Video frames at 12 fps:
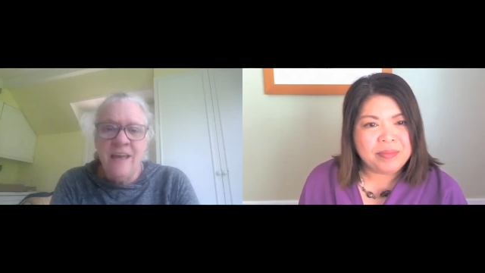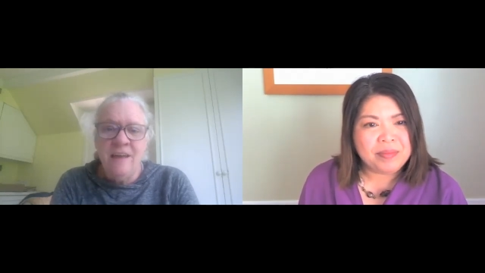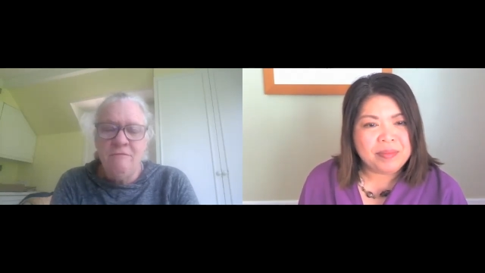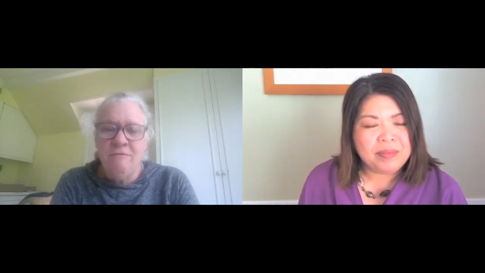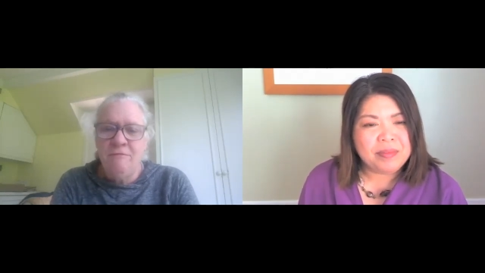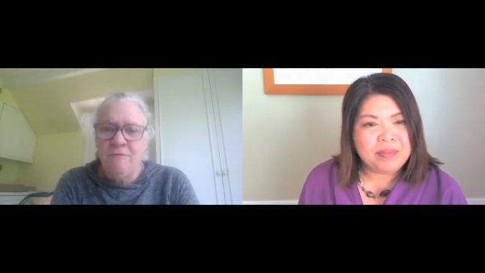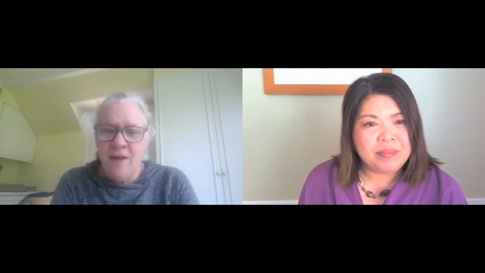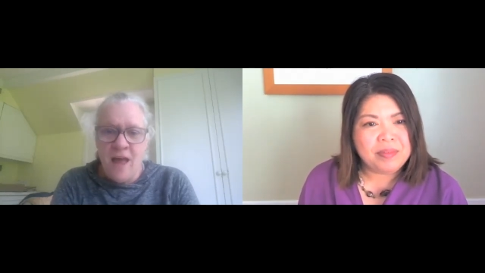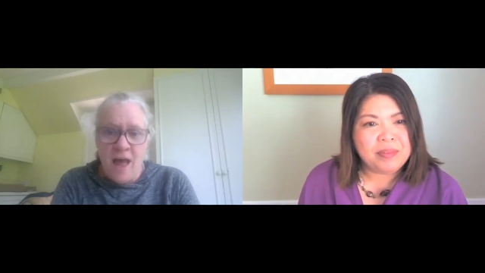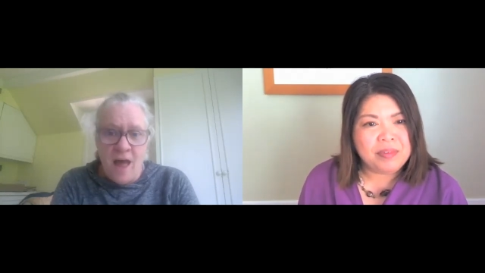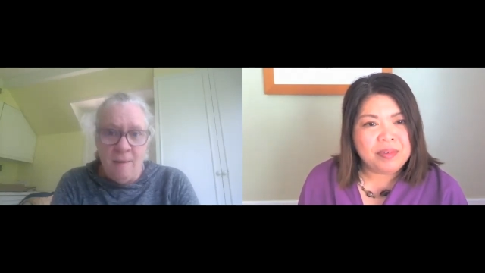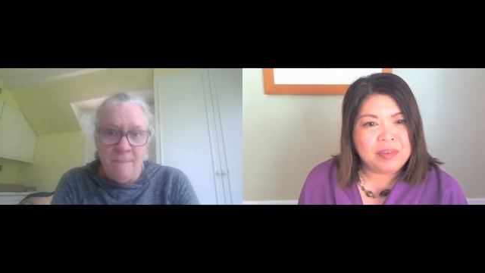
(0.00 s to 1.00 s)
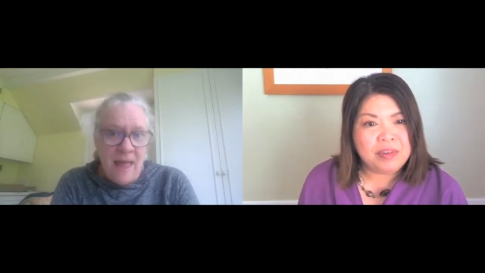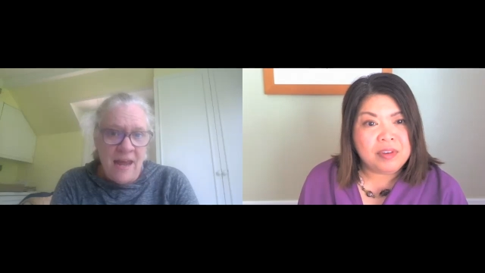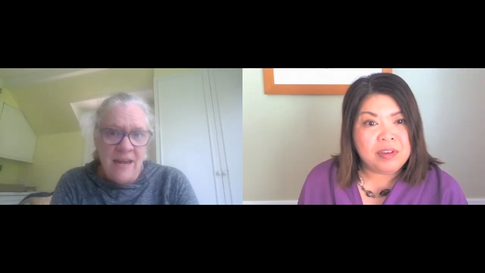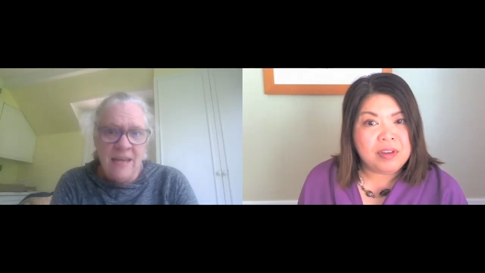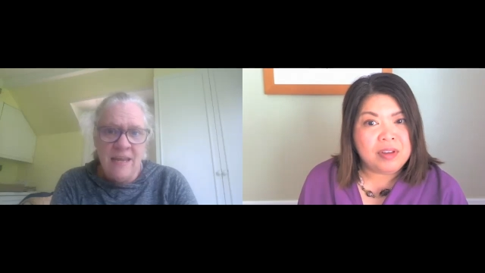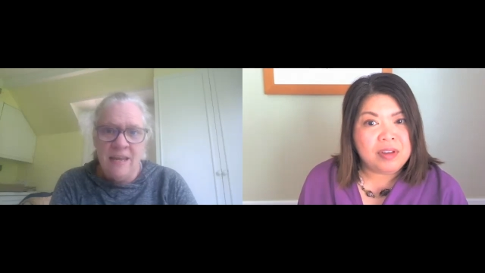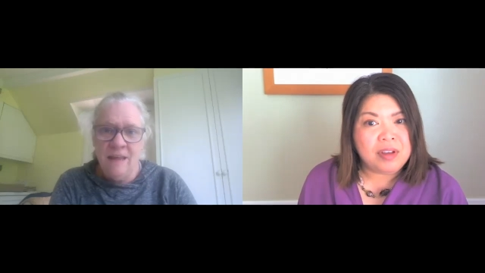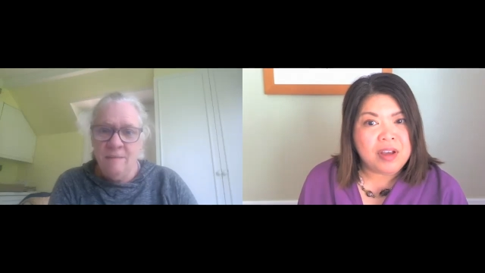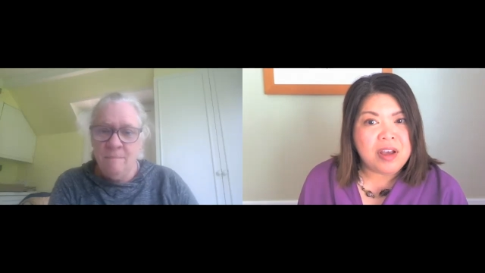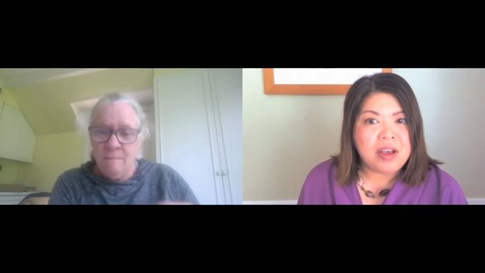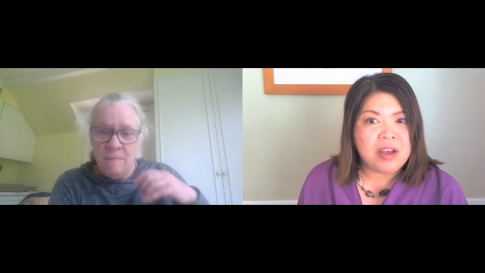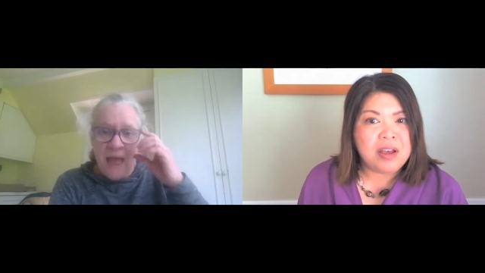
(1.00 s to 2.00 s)
Speaker 1: If um,
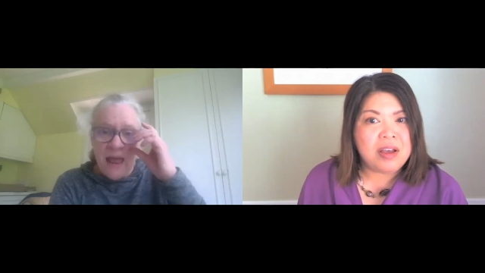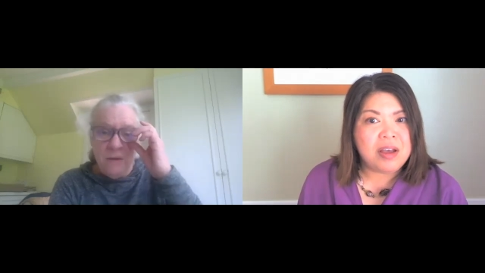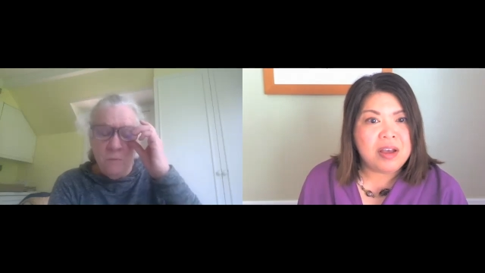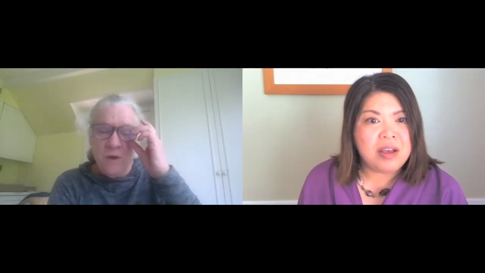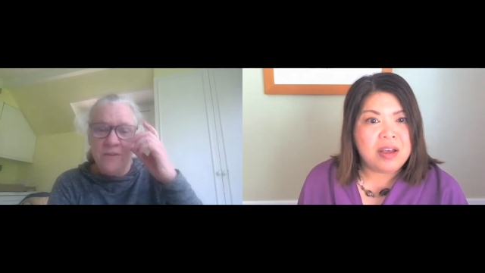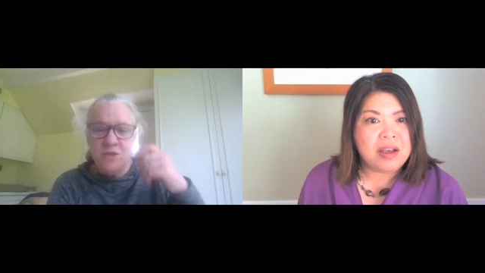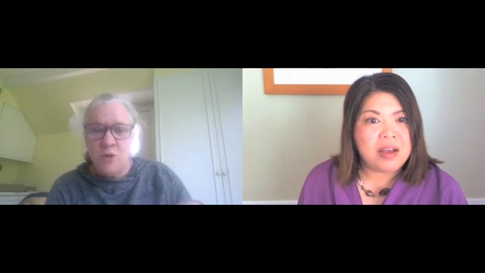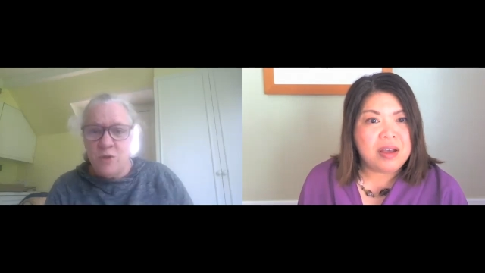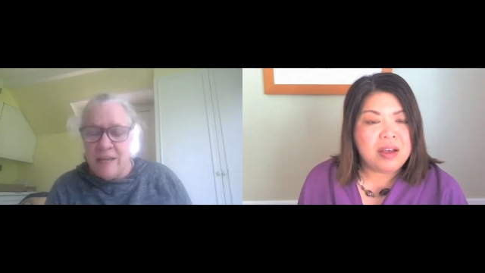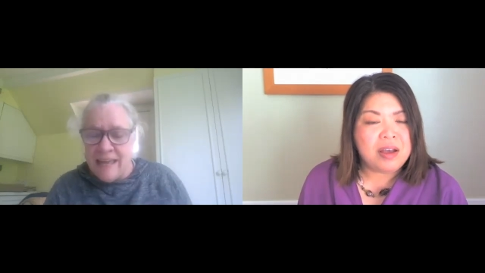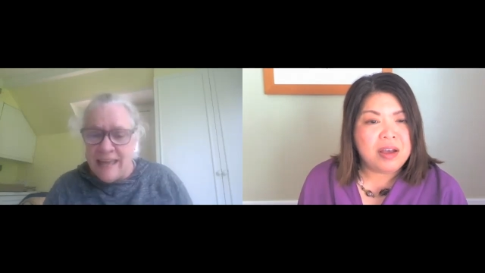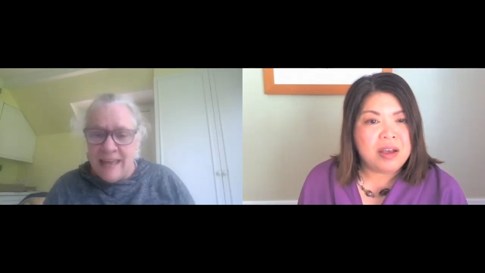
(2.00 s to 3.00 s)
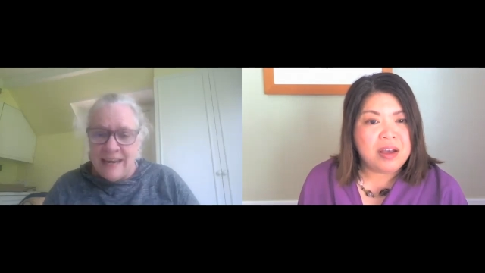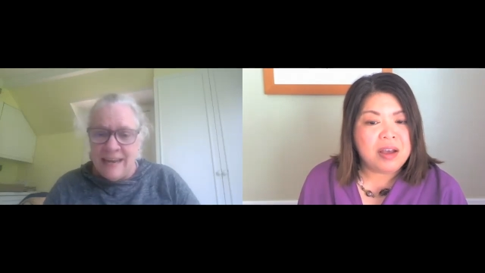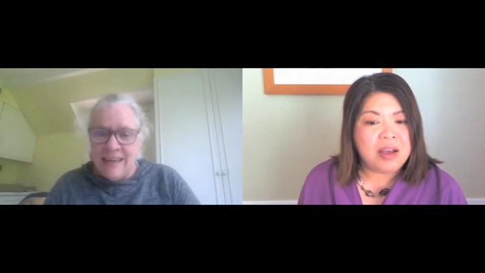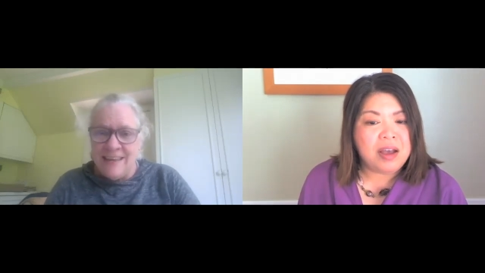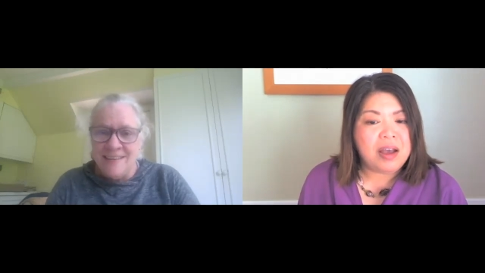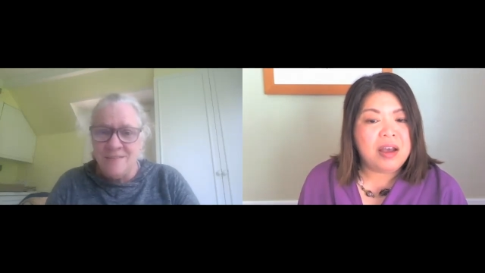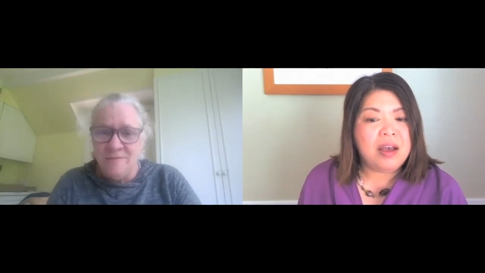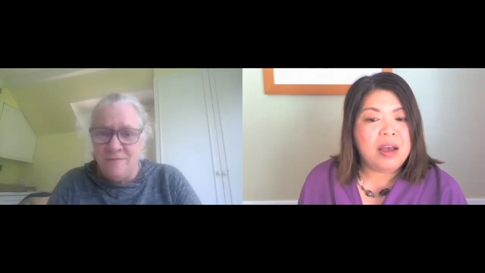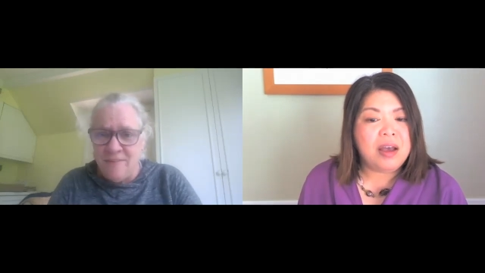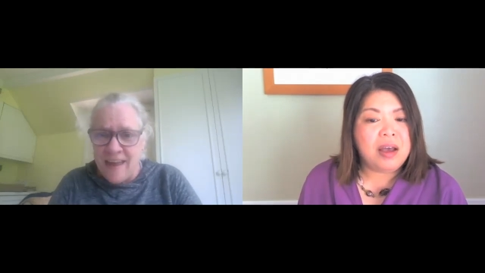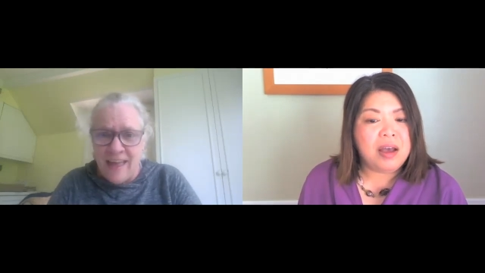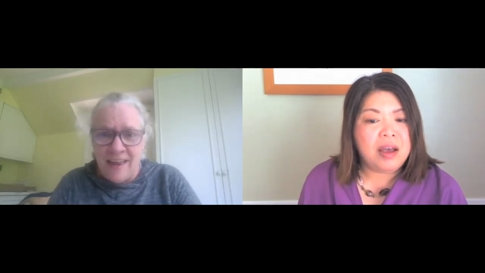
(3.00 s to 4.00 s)
any anyone tuning in is a
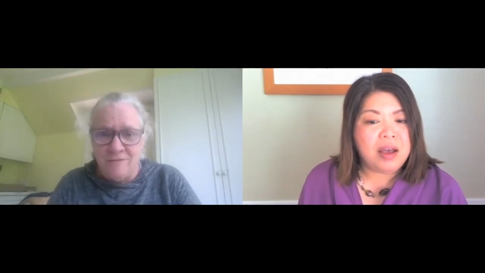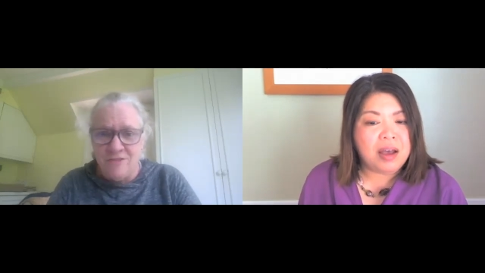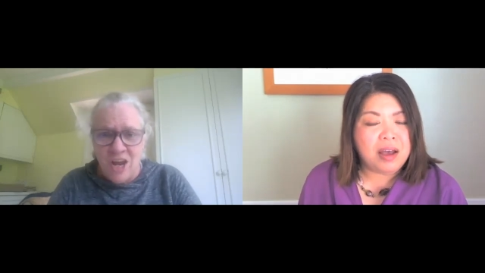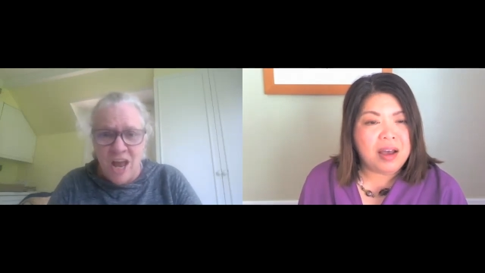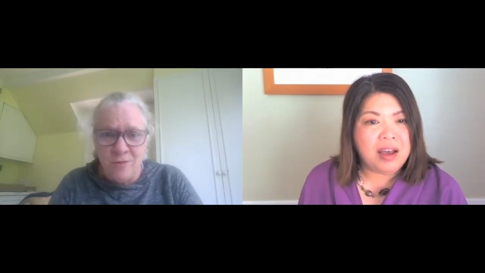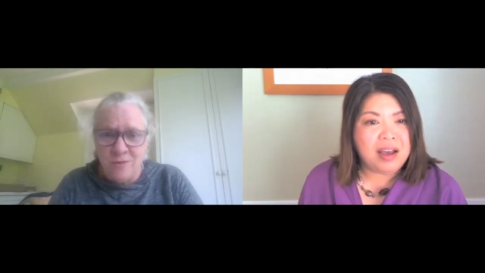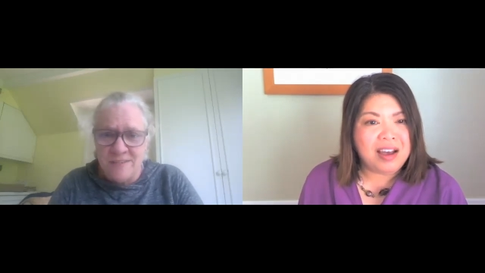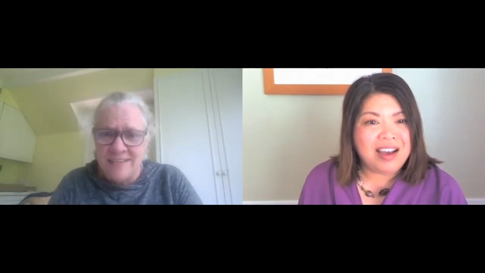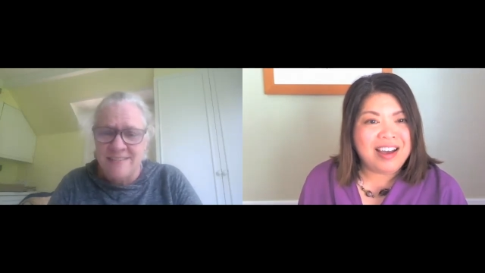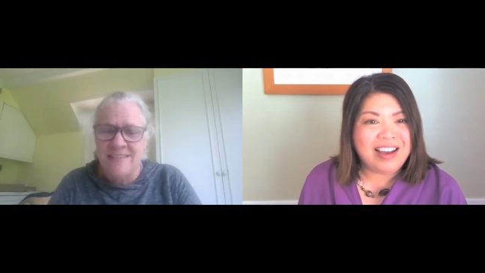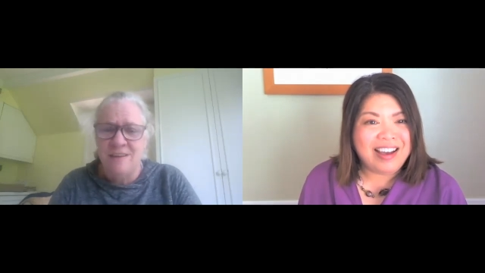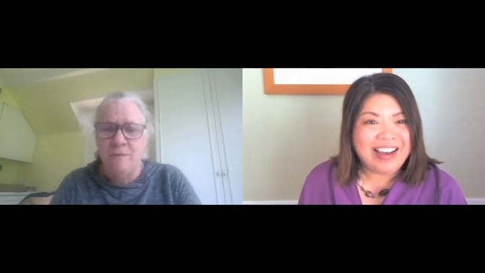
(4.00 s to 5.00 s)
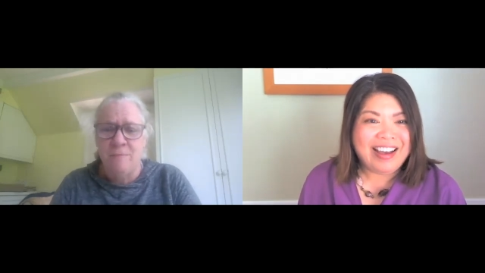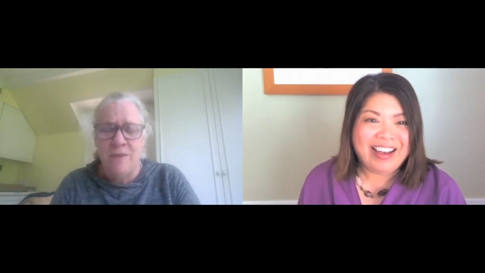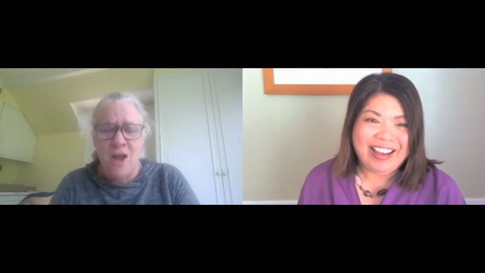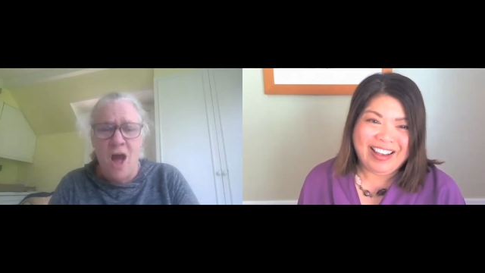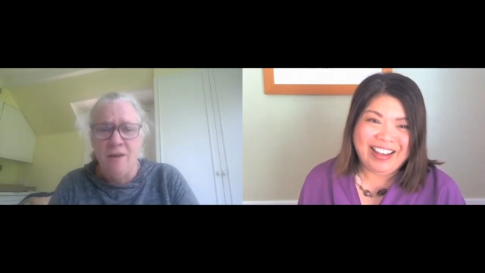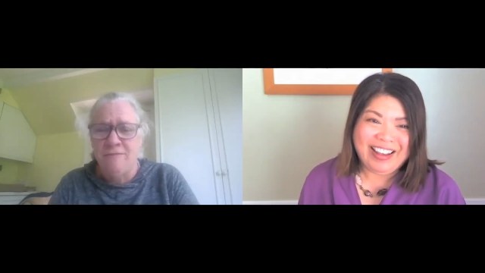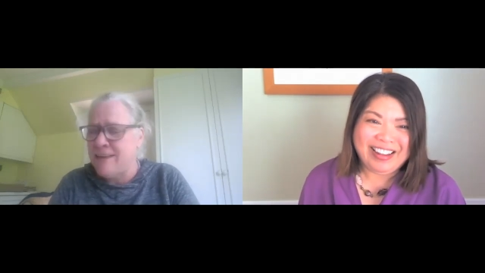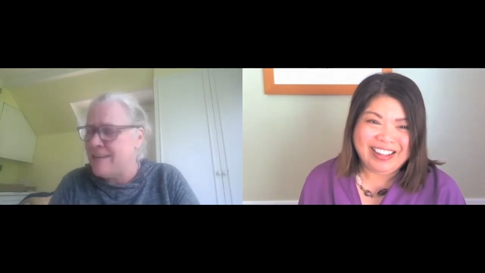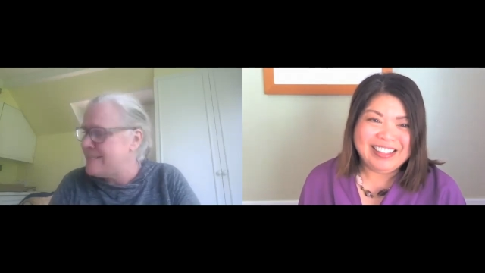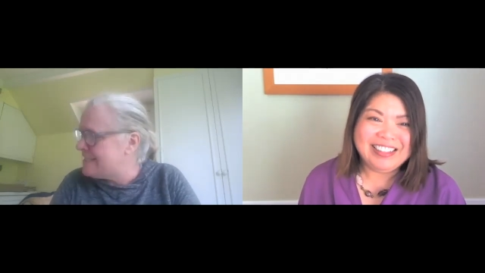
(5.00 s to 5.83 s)
fan of John Krasinski from The Office,